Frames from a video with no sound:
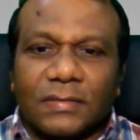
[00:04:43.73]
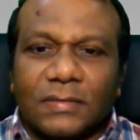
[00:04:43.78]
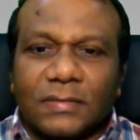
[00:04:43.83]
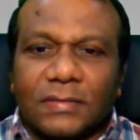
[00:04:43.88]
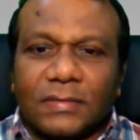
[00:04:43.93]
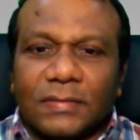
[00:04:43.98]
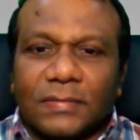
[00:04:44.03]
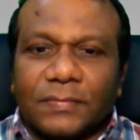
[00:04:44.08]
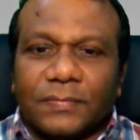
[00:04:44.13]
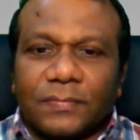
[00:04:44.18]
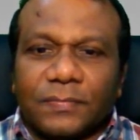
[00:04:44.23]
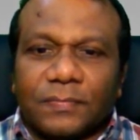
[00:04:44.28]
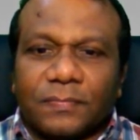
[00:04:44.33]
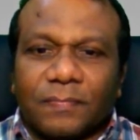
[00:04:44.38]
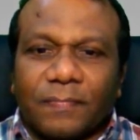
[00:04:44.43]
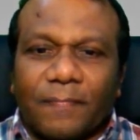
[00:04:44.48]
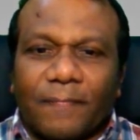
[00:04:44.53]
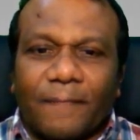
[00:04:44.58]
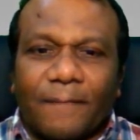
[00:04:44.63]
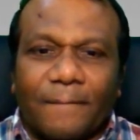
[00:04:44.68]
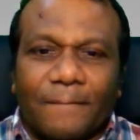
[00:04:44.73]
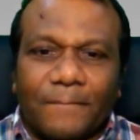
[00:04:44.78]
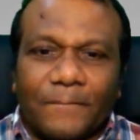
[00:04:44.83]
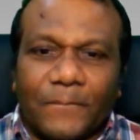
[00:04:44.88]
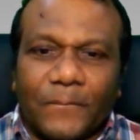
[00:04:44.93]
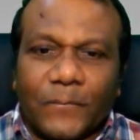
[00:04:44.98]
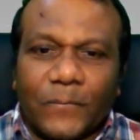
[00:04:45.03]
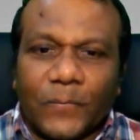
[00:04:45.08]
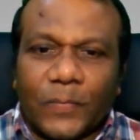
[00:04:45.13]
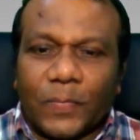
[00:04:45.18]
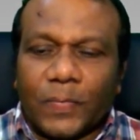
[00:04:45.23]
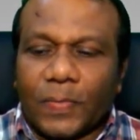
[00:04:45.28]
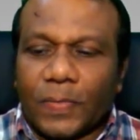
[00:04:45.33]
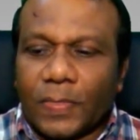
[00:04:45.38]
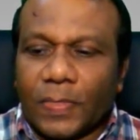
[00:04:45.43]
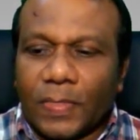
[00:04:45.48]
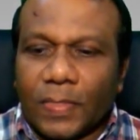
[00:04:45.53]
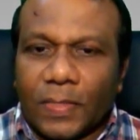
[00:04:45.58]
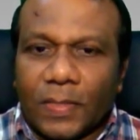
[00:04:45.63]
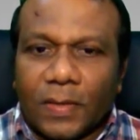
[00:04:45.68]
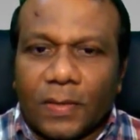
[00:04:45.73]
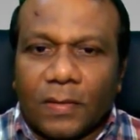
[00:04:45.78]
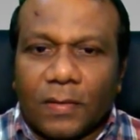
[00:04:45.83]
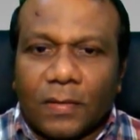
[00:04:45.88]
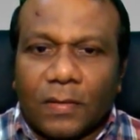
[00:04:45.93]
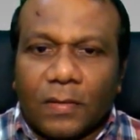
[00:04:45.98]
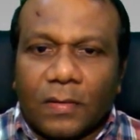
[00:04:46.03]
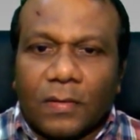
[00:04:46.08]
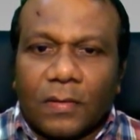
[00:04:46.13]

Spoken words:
[no speech]